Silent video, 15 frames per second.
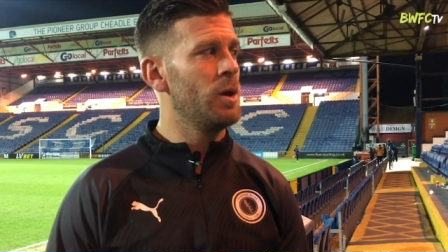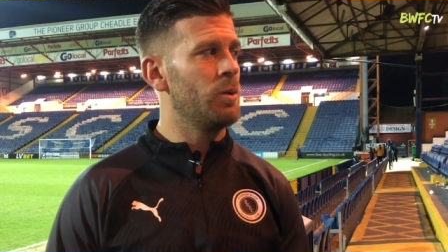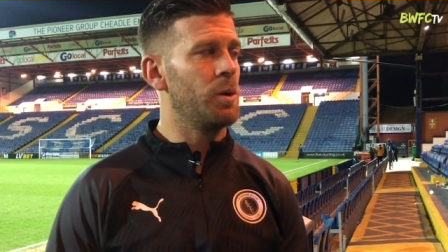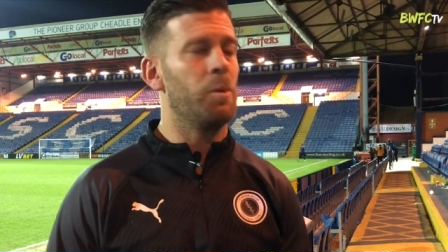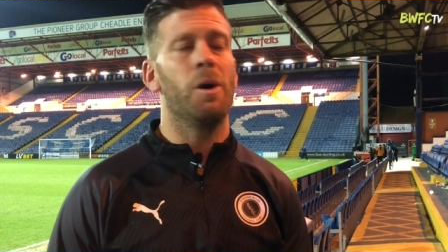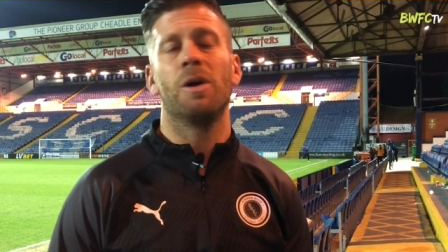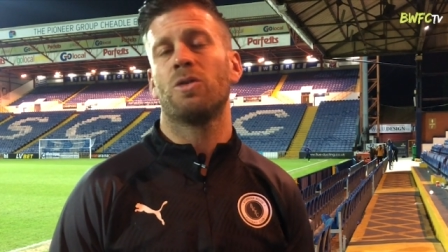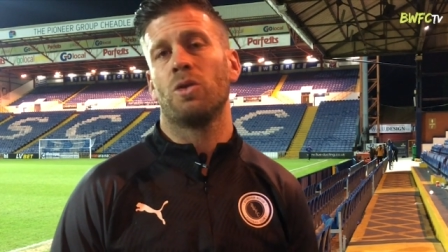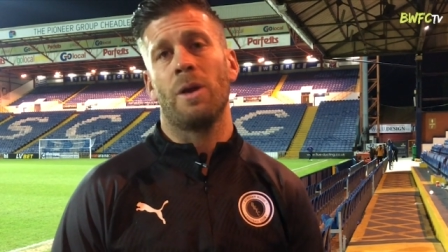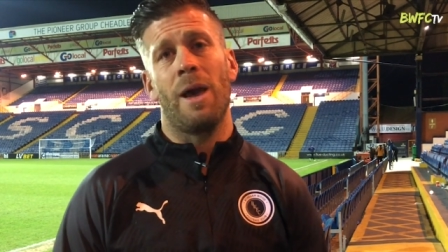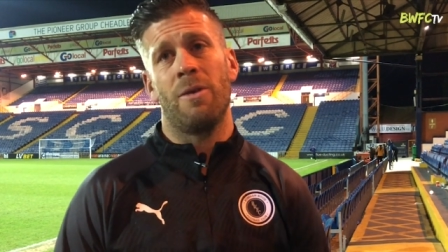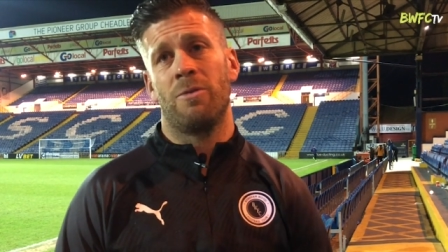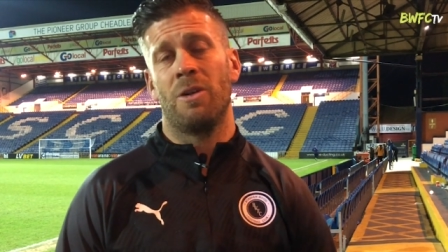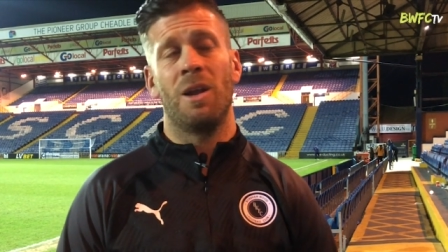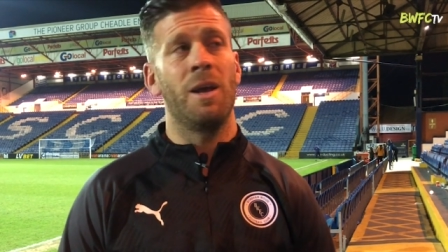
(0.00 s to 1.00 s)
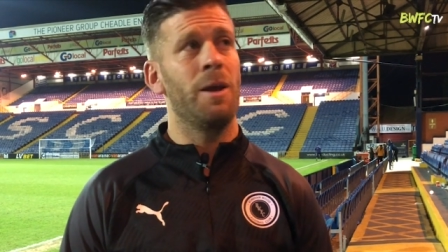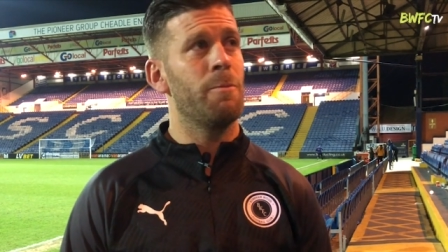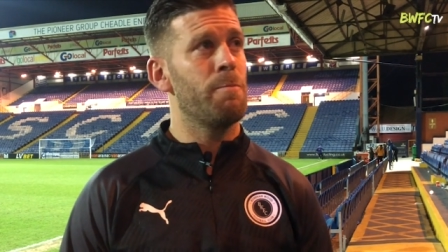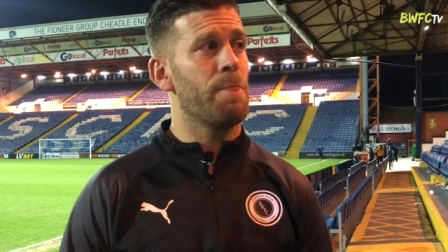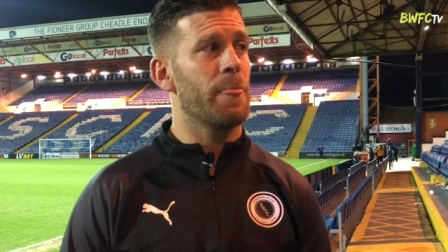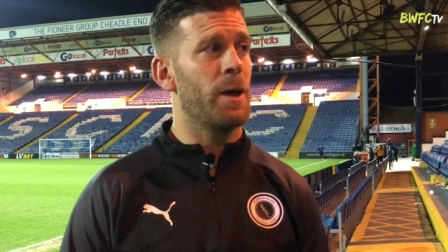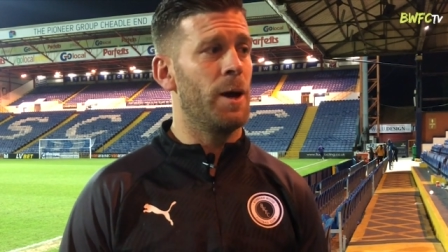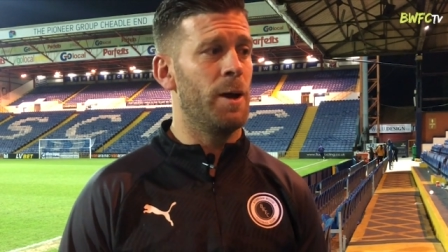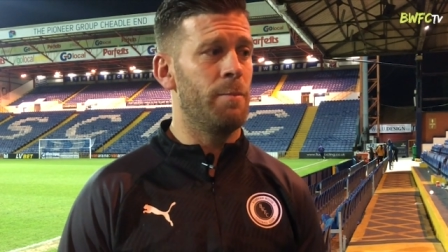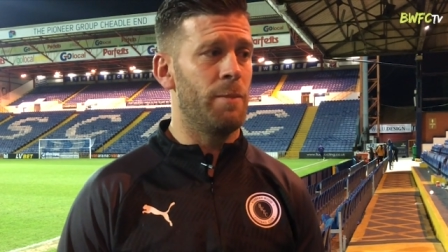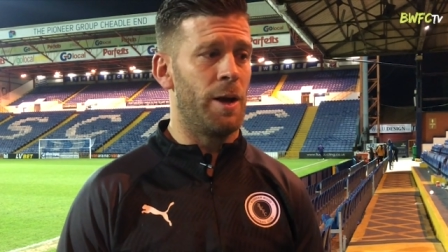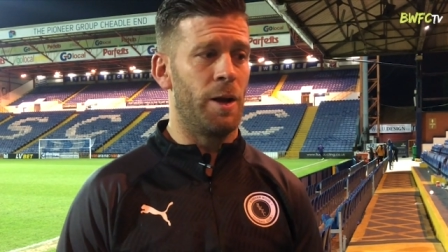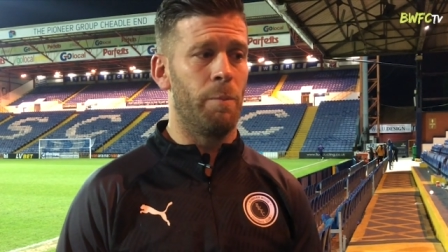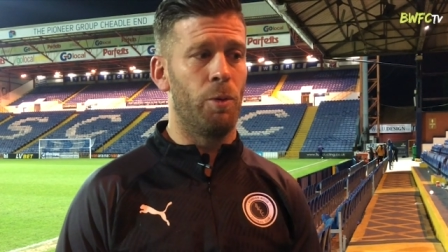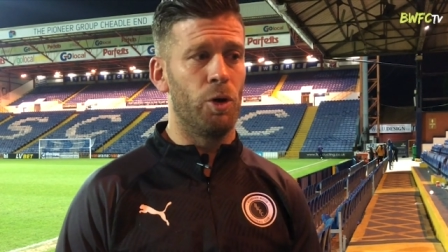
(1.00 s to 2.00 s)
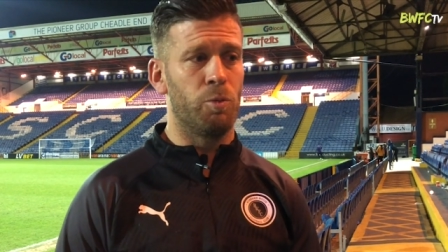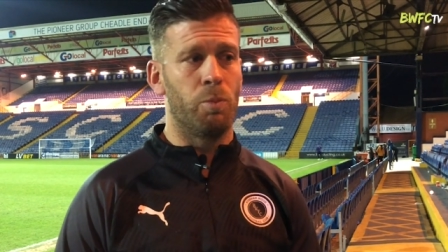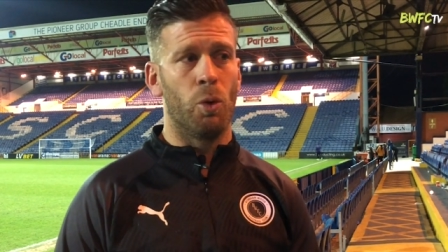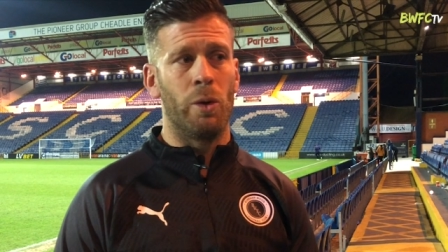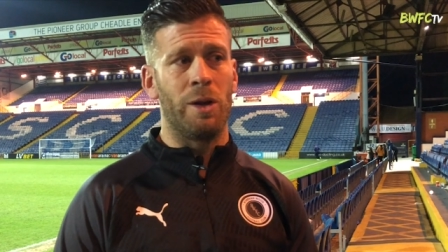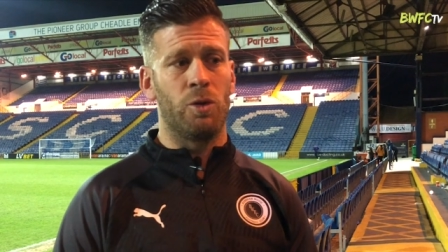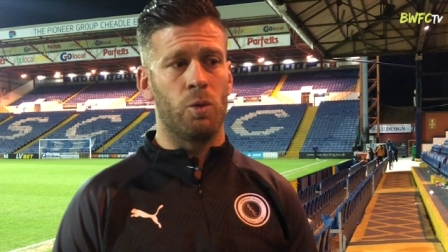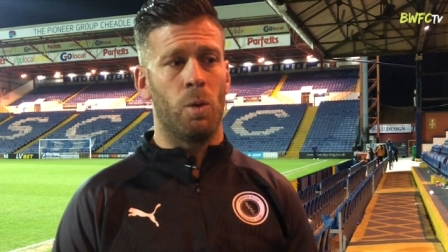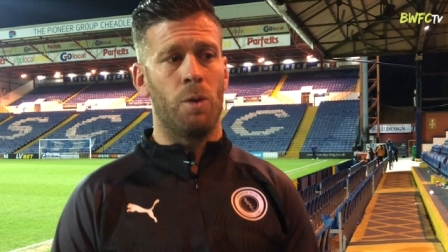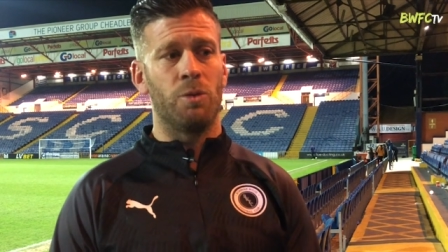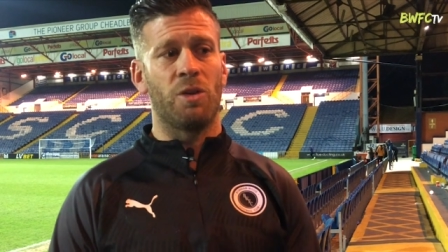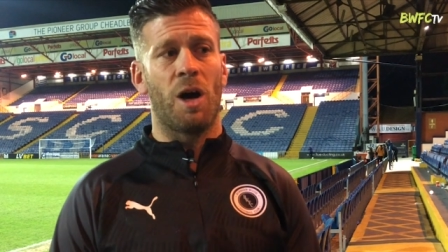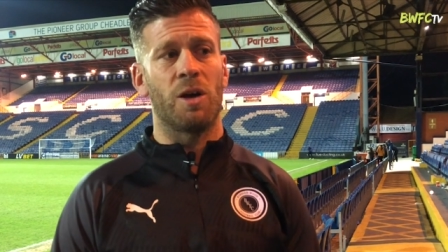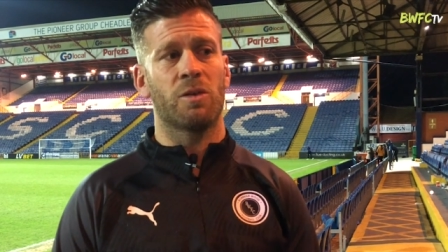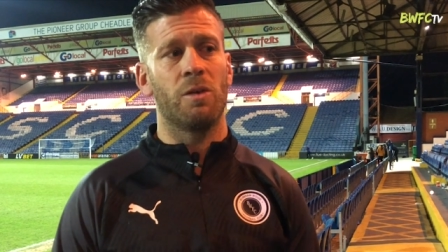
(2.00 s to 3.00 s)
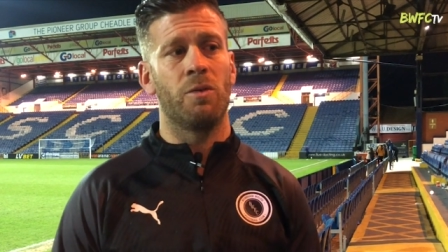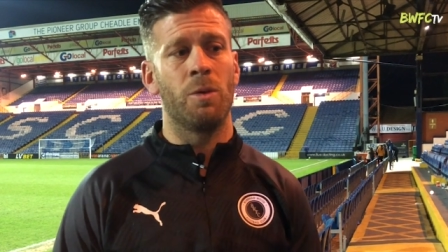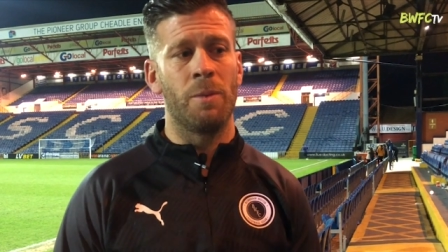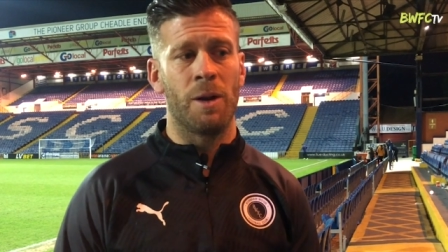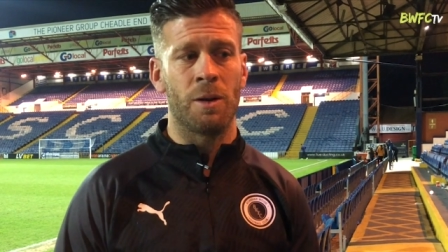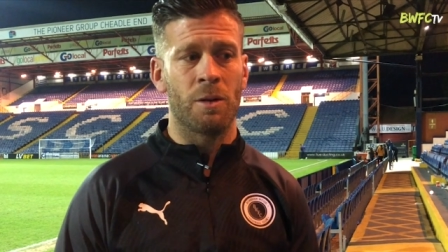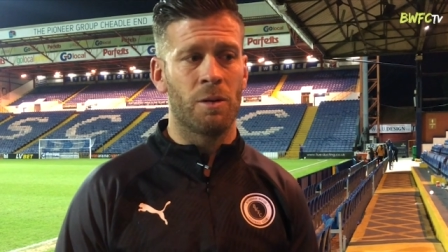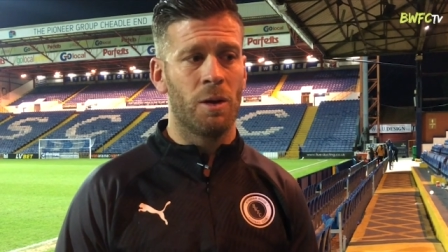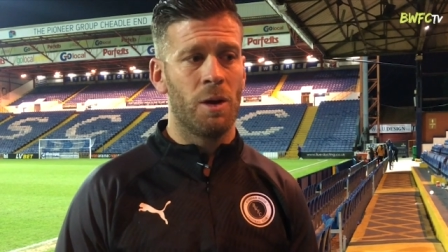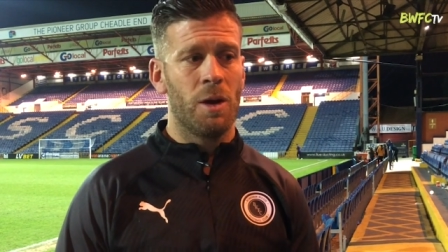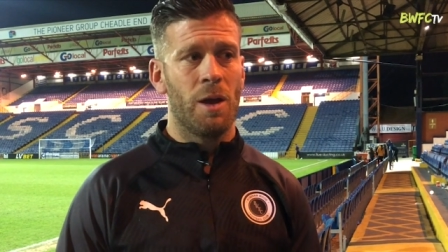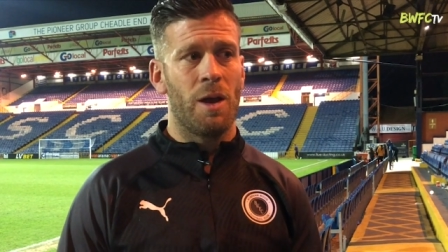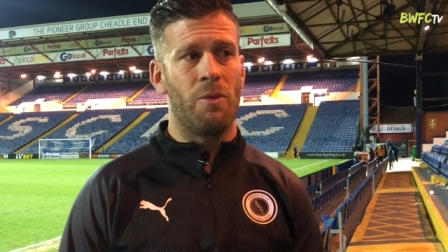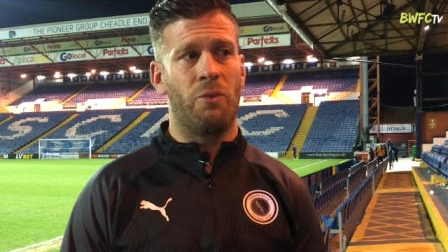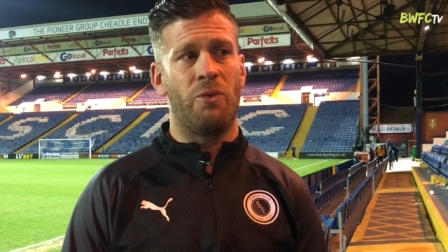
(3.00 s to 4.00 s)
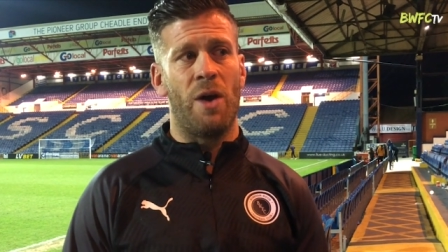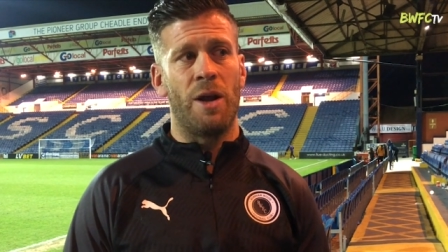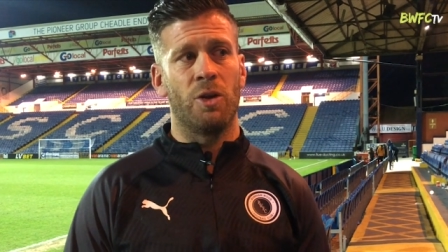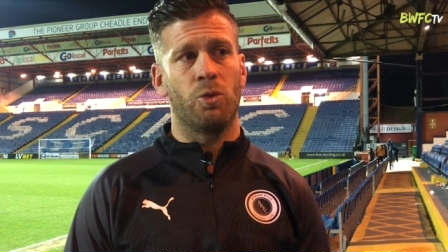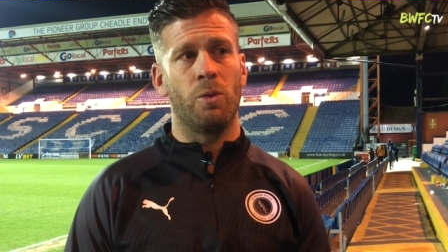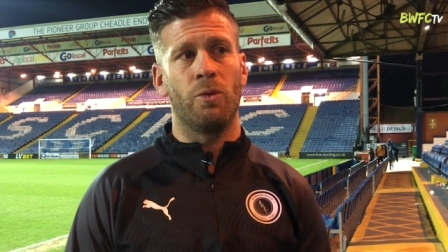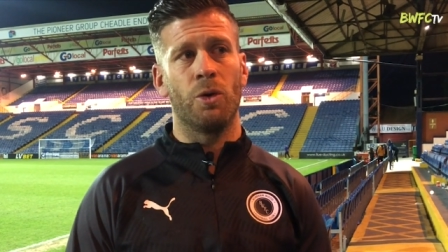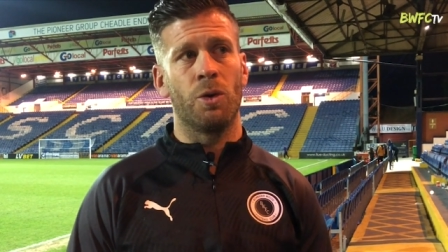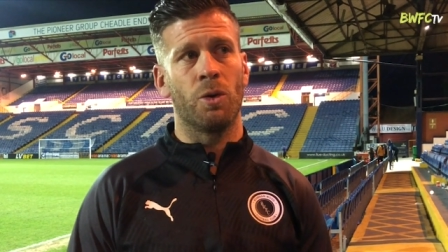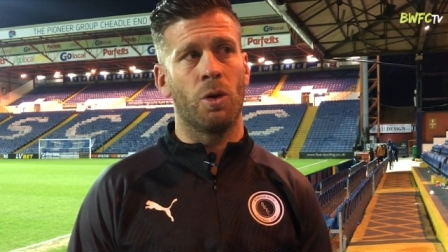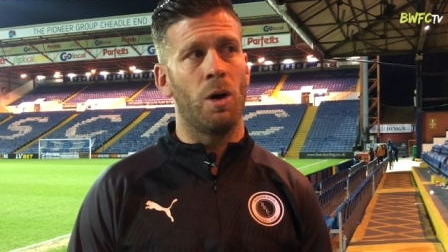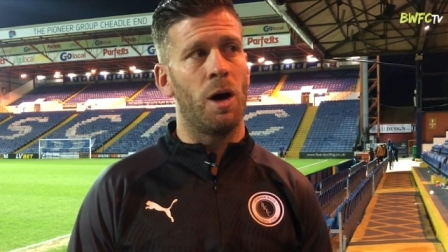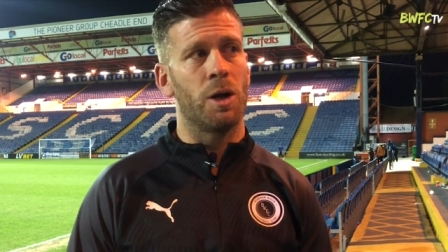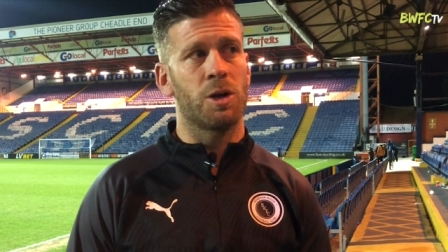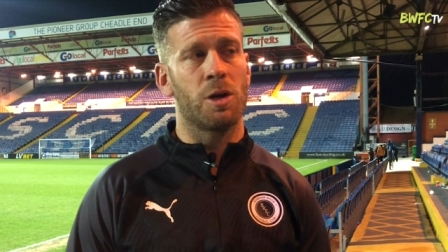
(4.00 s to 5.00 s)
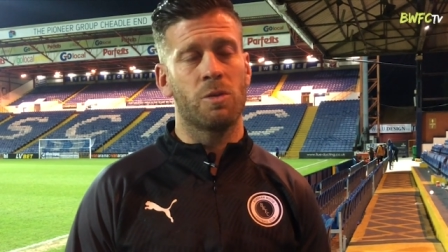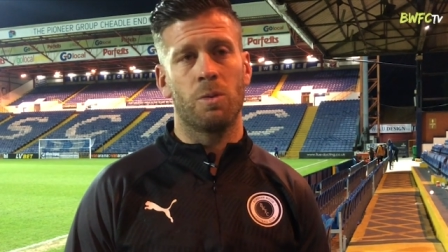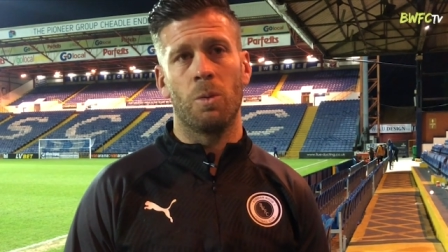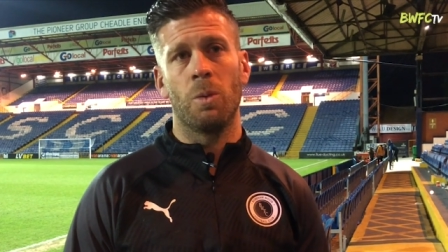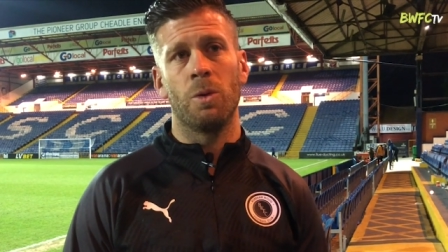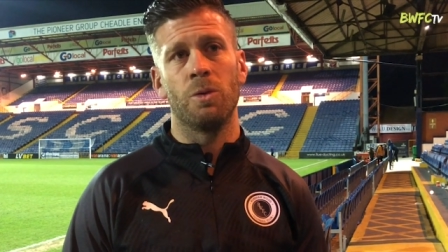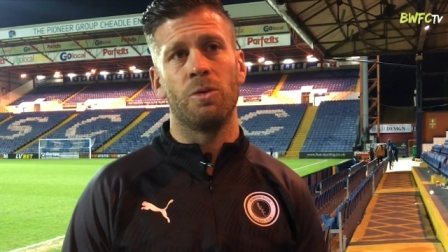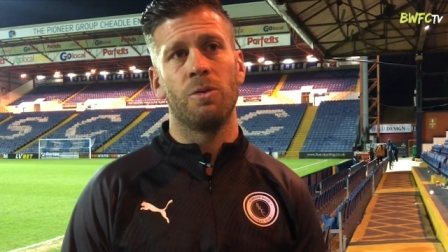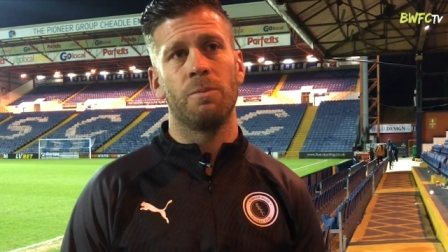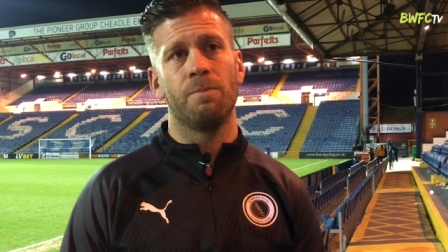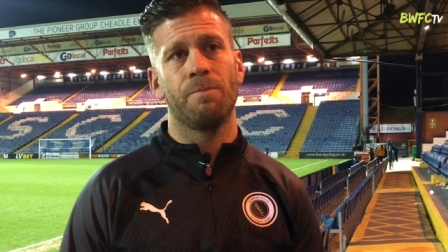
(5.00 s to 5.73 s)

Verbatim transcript: We worked on it heavily, and the boys bought into what was asked of them, and in fairness, we've gone and got our just rewards.